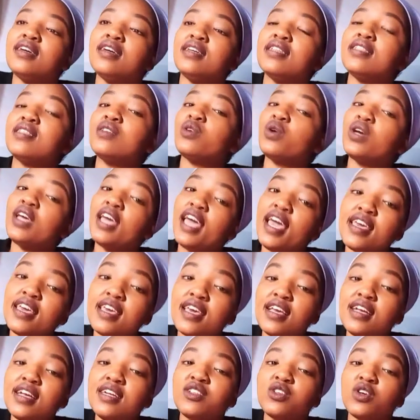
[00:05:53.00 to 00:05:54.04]
it's
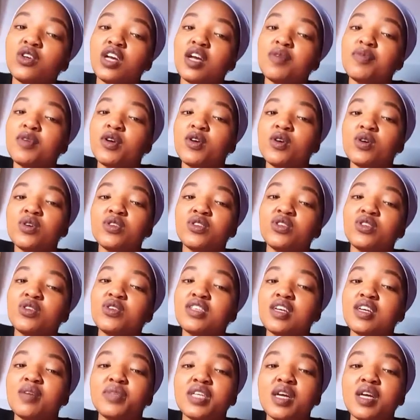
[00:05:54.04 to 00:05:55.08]
okay because, you know,
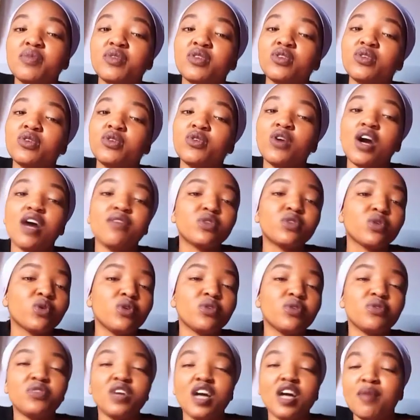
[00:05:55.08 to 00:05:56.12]
sometimes you have to
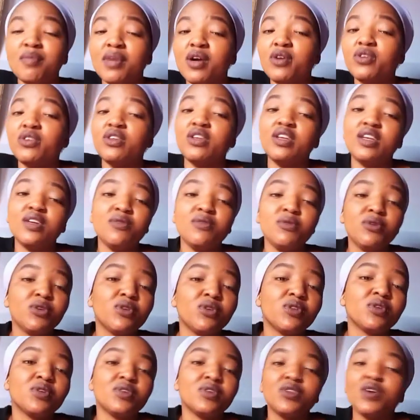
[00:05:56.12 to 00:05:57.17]
confirm how you look. You
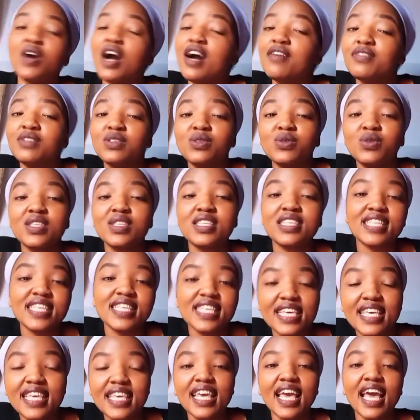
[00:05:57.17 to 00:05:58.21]
know, you have to
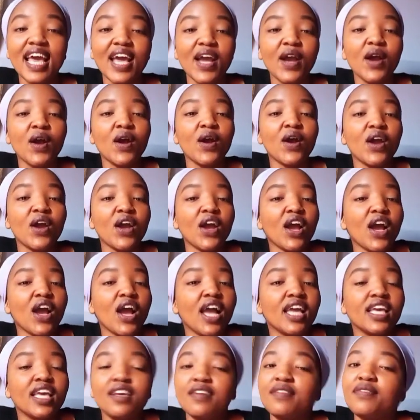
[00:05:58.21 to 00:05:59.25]
see
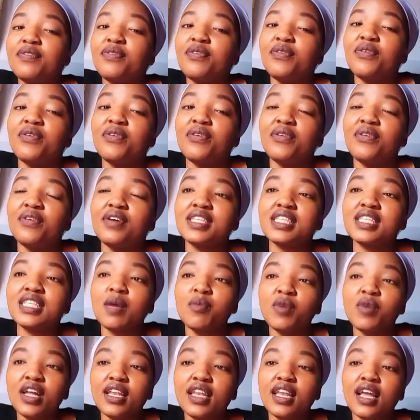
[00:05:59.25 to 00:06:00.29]
if
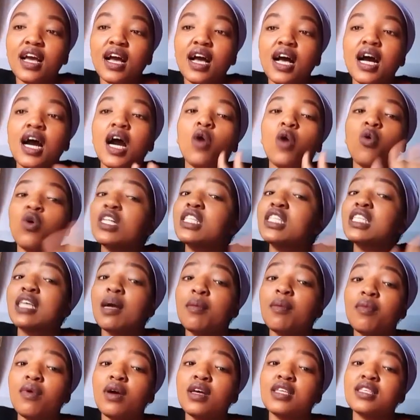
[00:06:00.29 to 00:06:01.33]

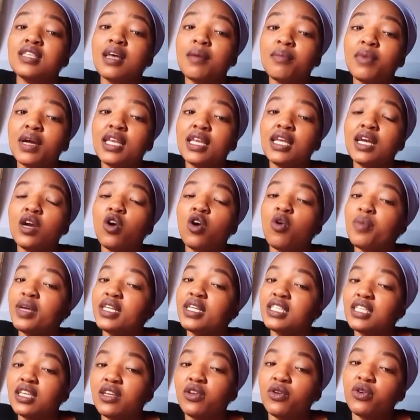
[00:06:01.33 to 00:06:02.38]
somebody
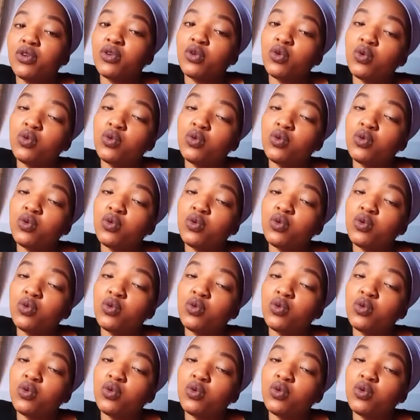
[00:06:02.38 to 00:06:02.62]
commented on